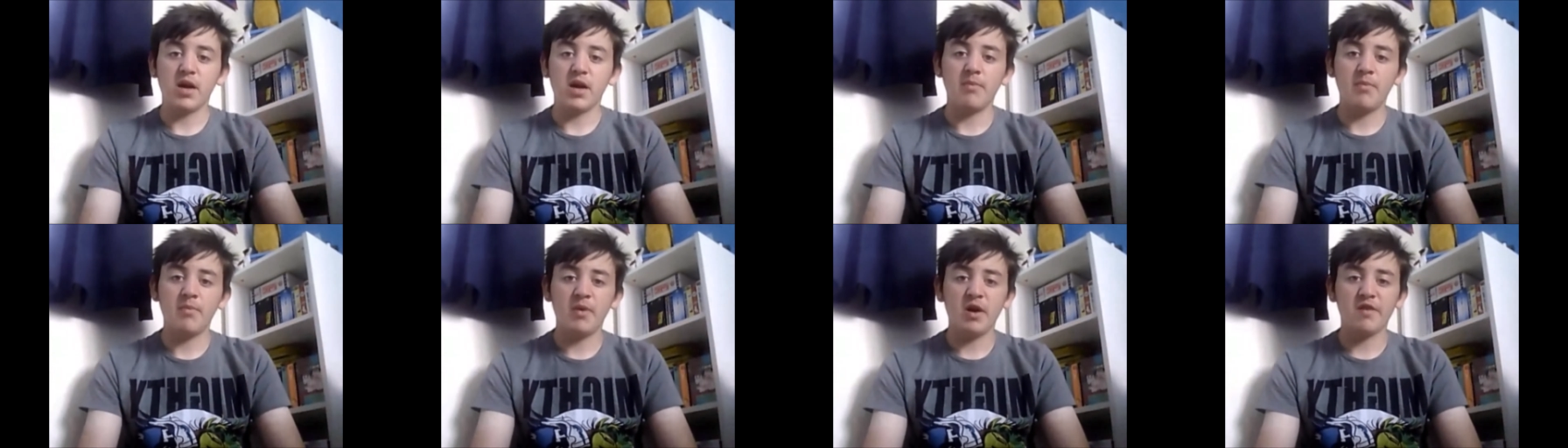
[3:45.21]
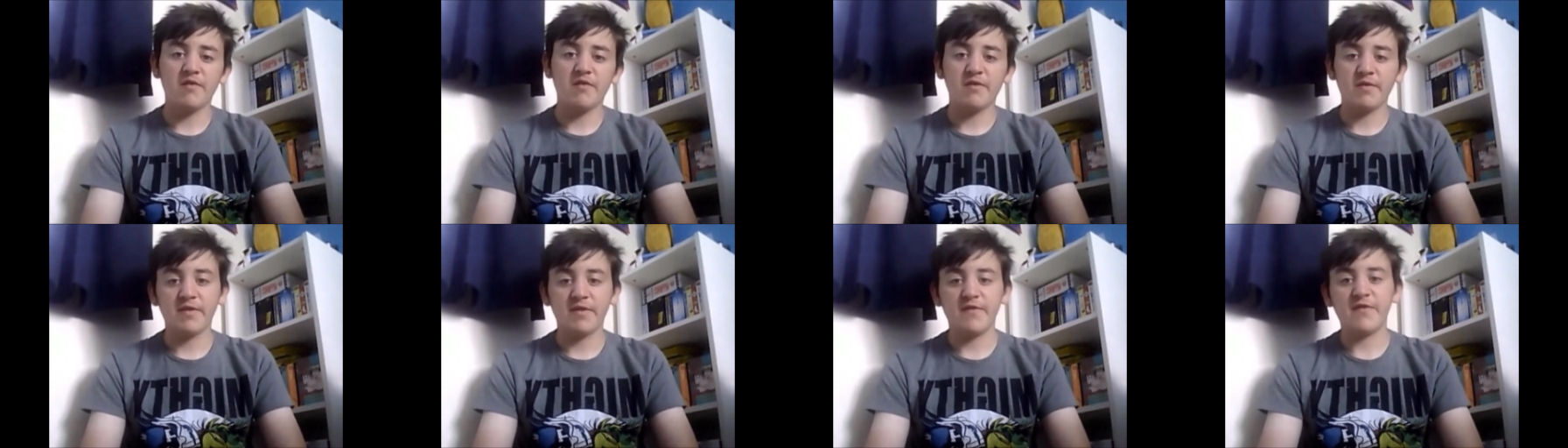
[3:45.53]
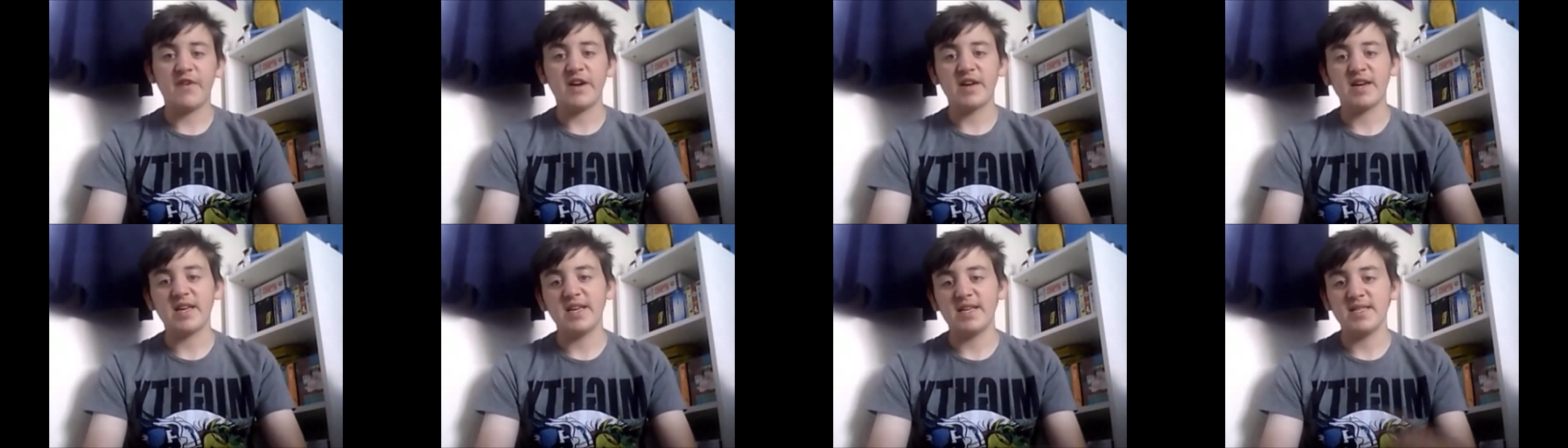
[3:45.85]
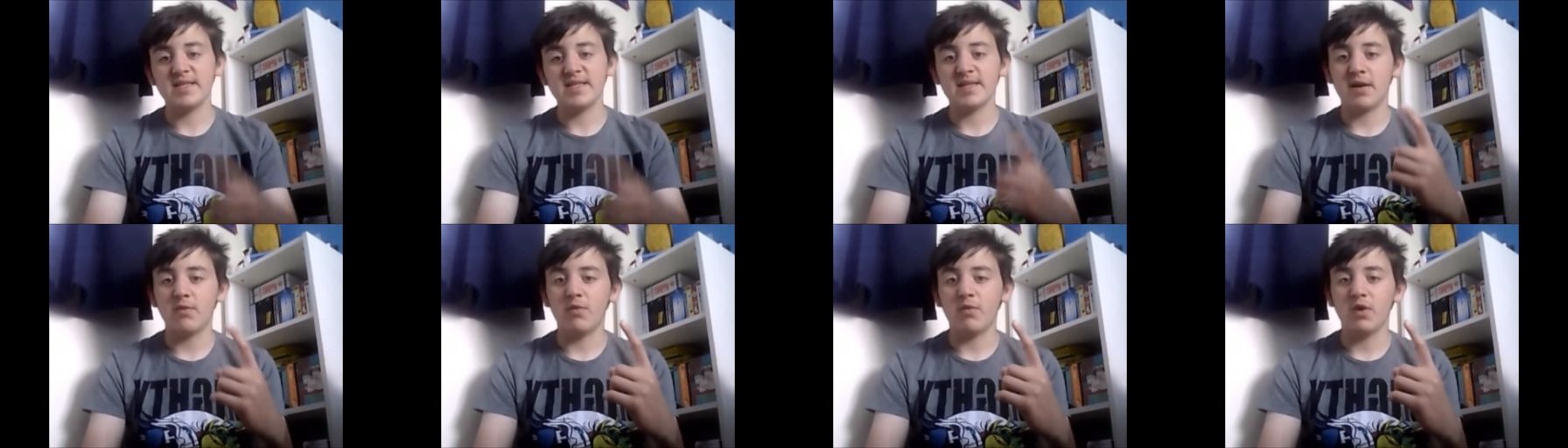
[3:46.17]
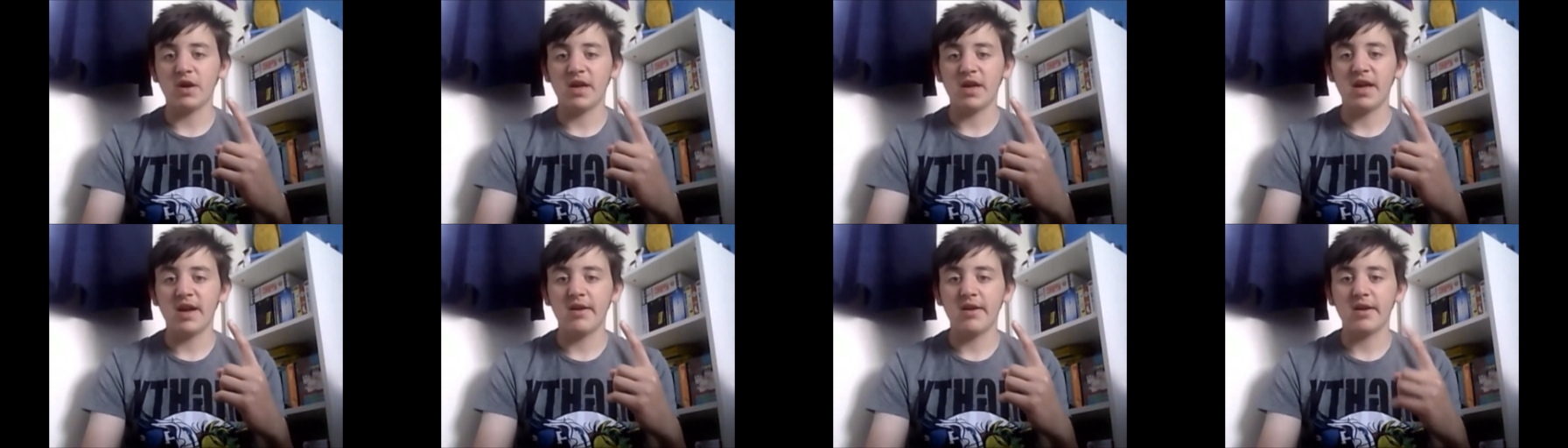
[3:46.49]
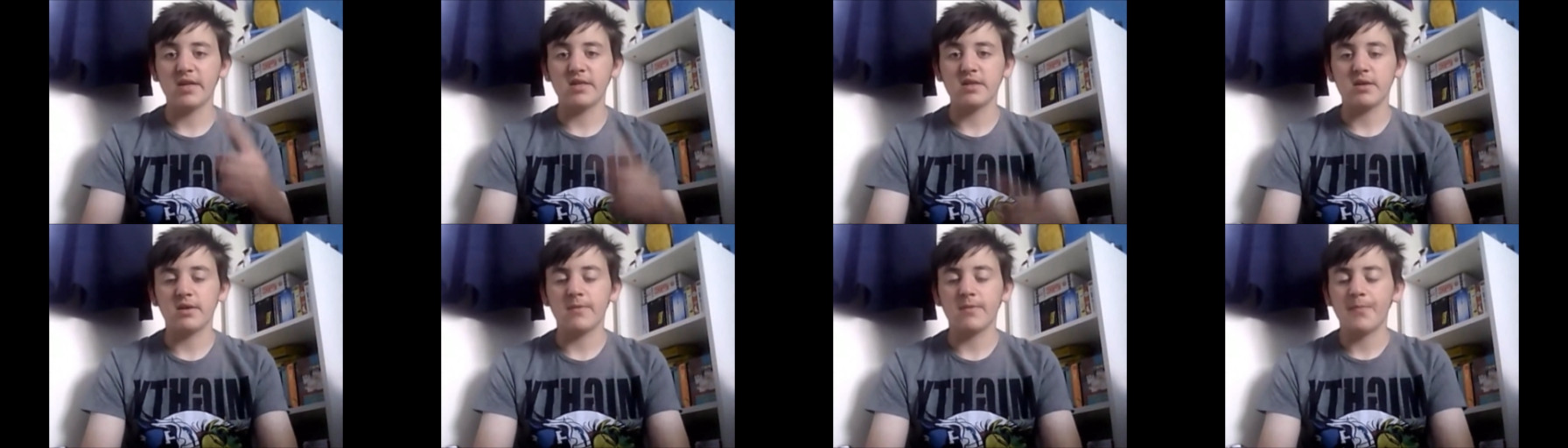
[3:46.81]
apart from the fact that he's now one
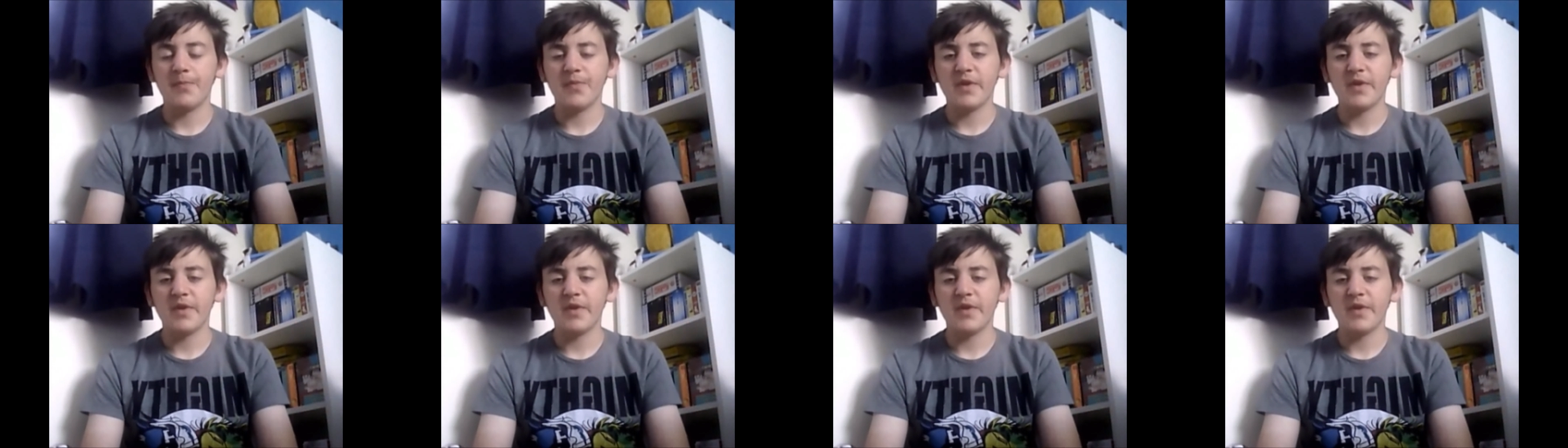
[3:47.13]
character.